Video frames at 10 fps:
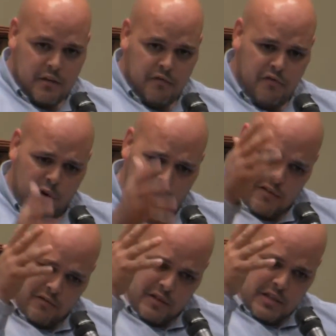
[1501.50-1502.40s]
of,
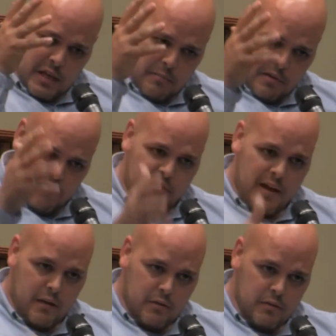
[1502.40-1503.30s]
forgiveness can be
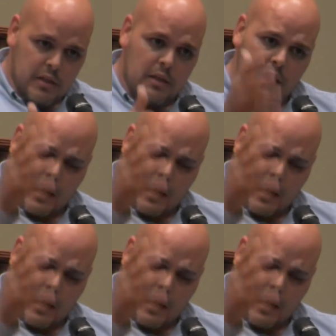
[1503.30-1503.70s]
found